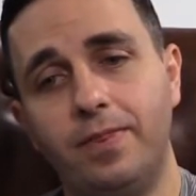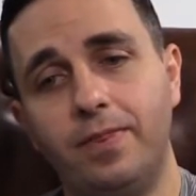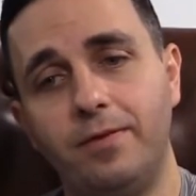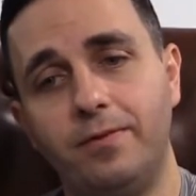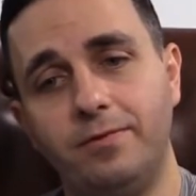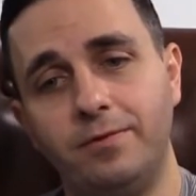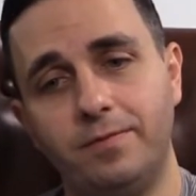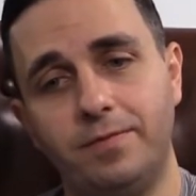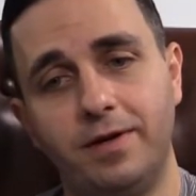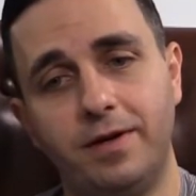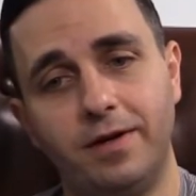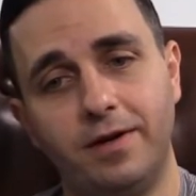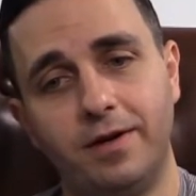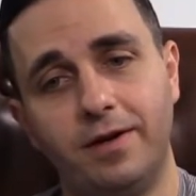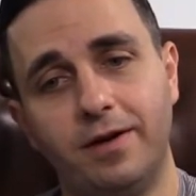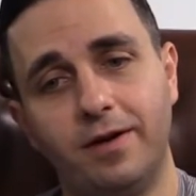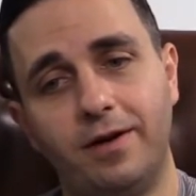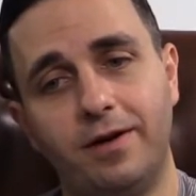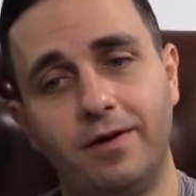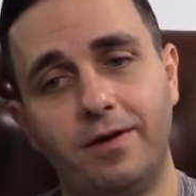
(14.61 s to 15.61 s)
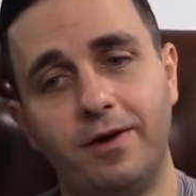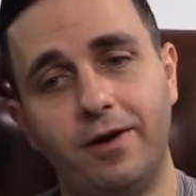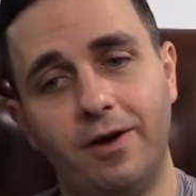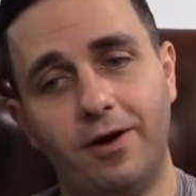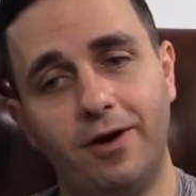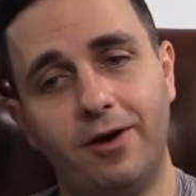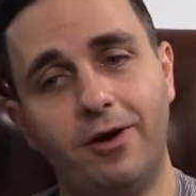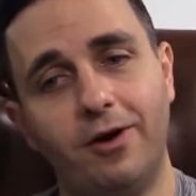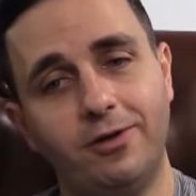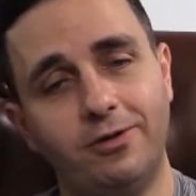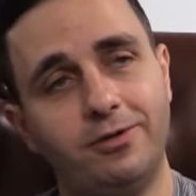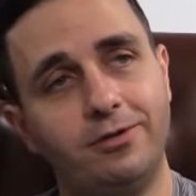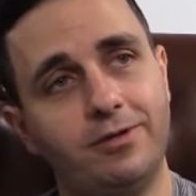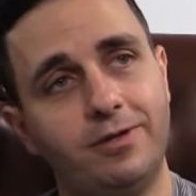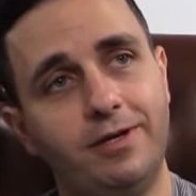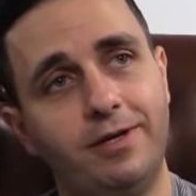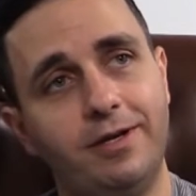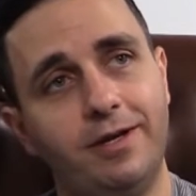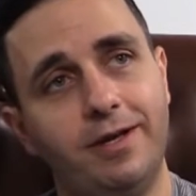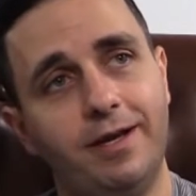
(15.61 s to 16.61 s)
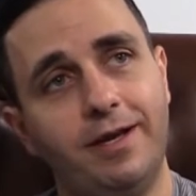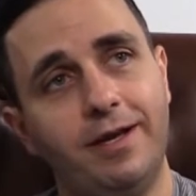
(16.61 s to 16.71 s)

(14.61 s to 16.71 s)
who's been a, a, a country